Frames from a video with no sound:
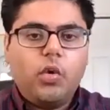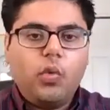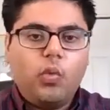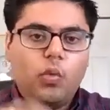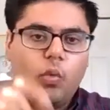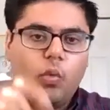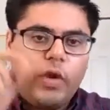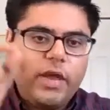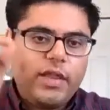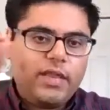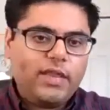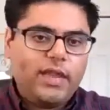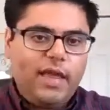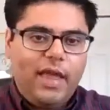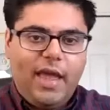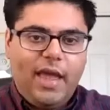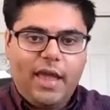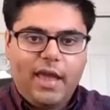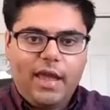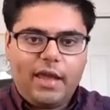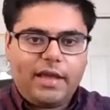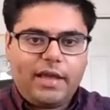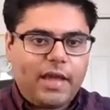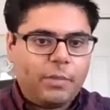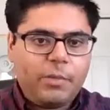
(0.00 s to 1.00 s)
with
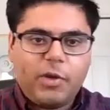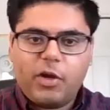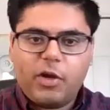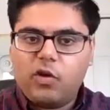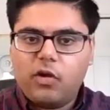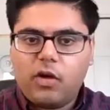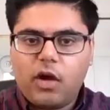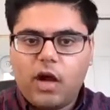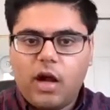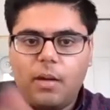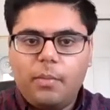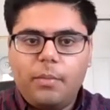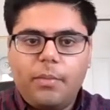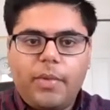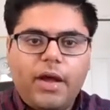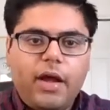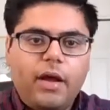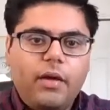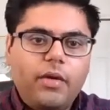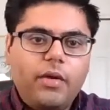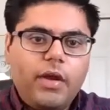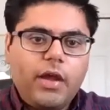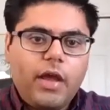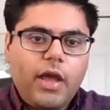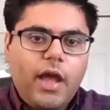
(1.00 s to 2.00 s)
a chemical
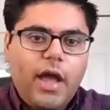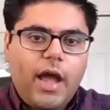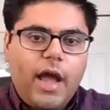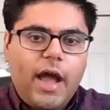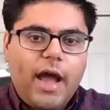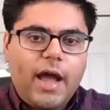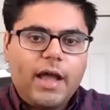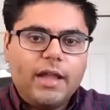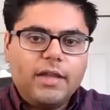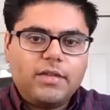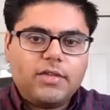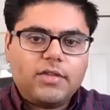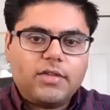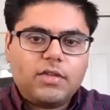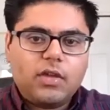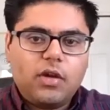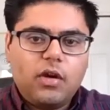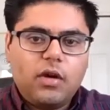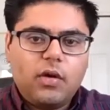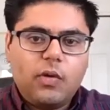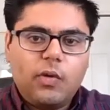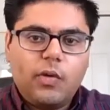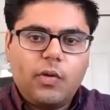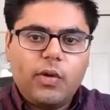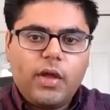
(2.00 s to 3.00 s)
compound. And
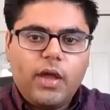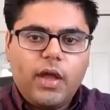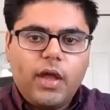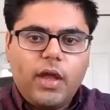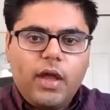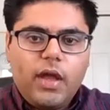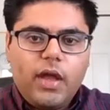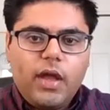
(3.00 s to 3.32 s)
so,